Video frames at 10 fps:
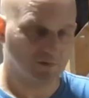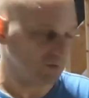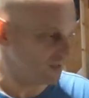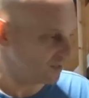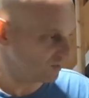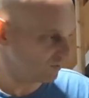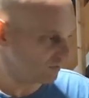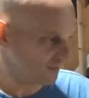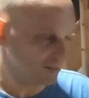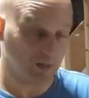run
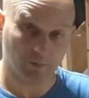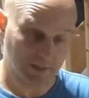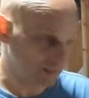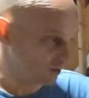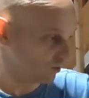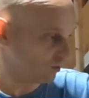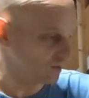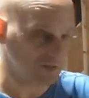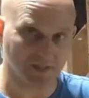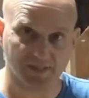it, run it
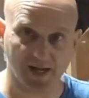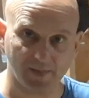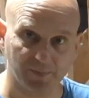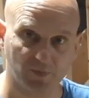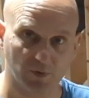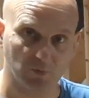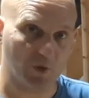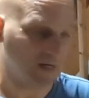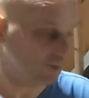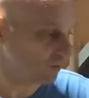across the top, run
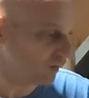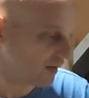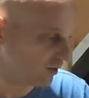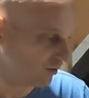wire, one wire